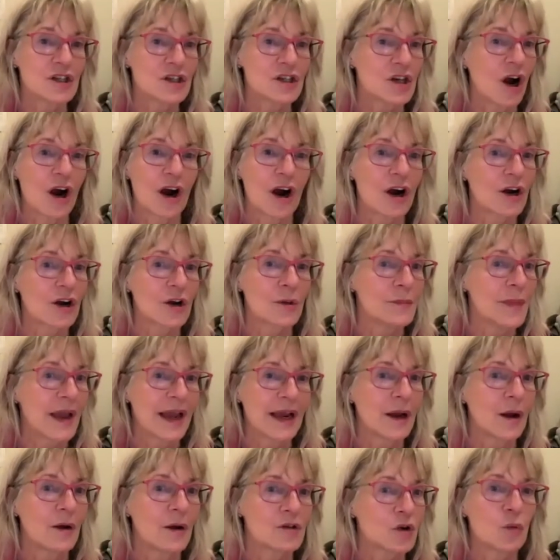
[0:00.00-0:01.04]
to
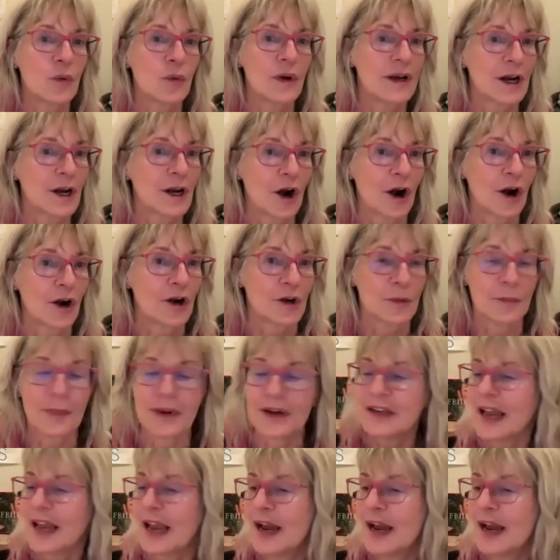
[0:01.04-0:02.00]
make to win an argument.